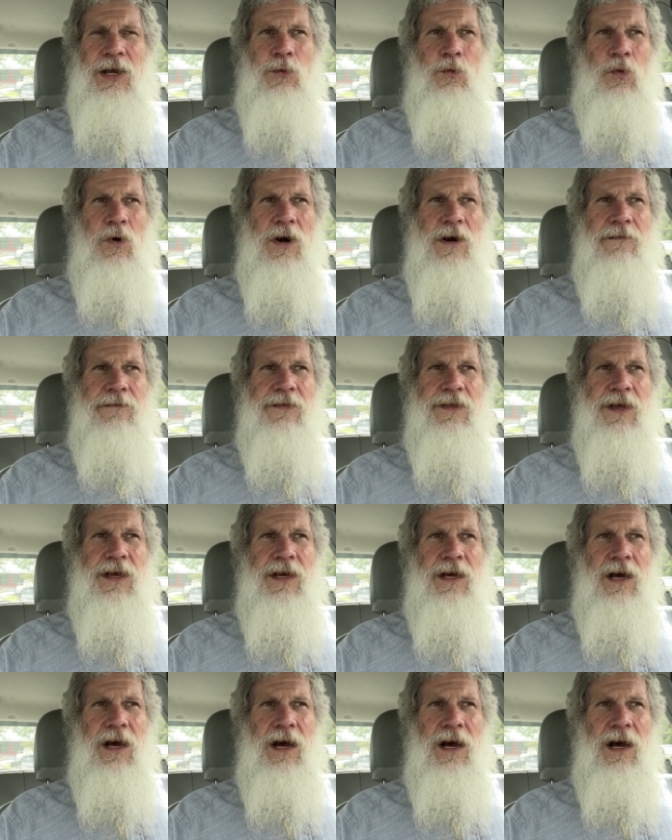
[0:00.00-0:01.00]
one of
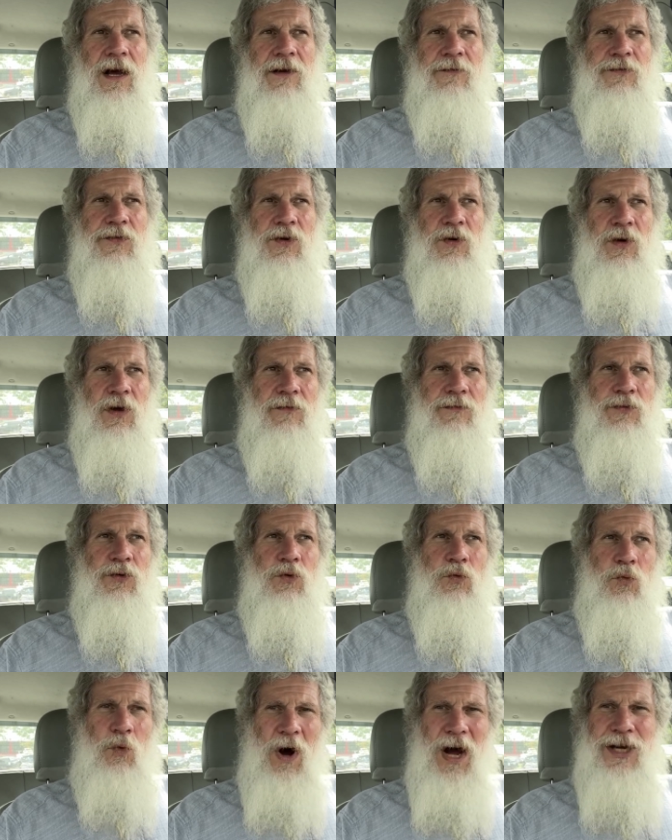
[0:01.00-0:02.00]
the uh, if you if
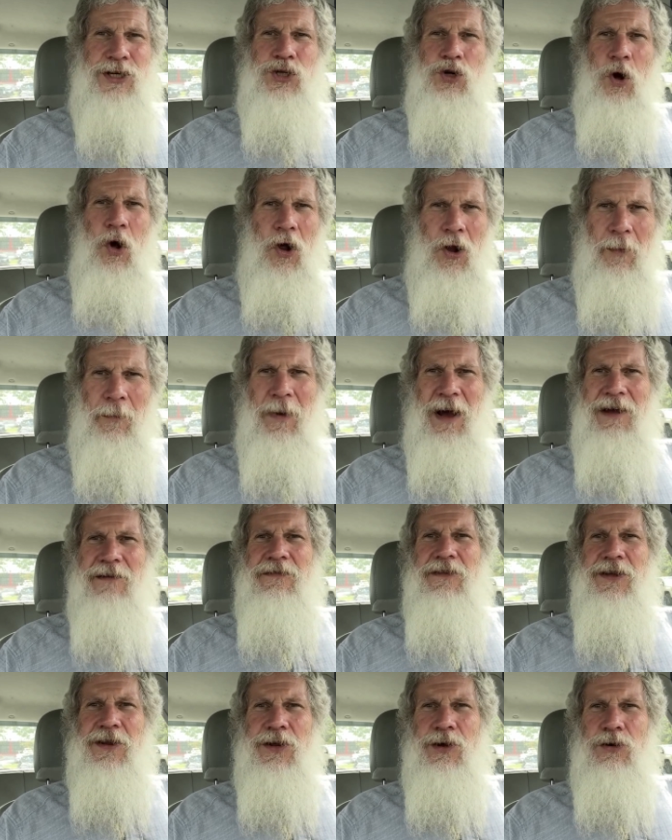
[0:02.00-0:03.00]
you watch all my
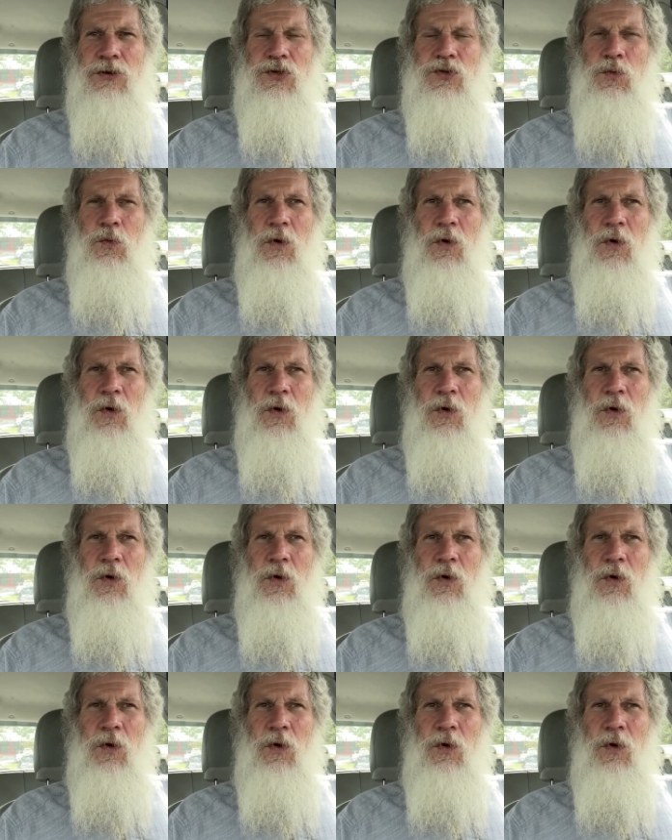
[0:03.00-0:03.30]
videos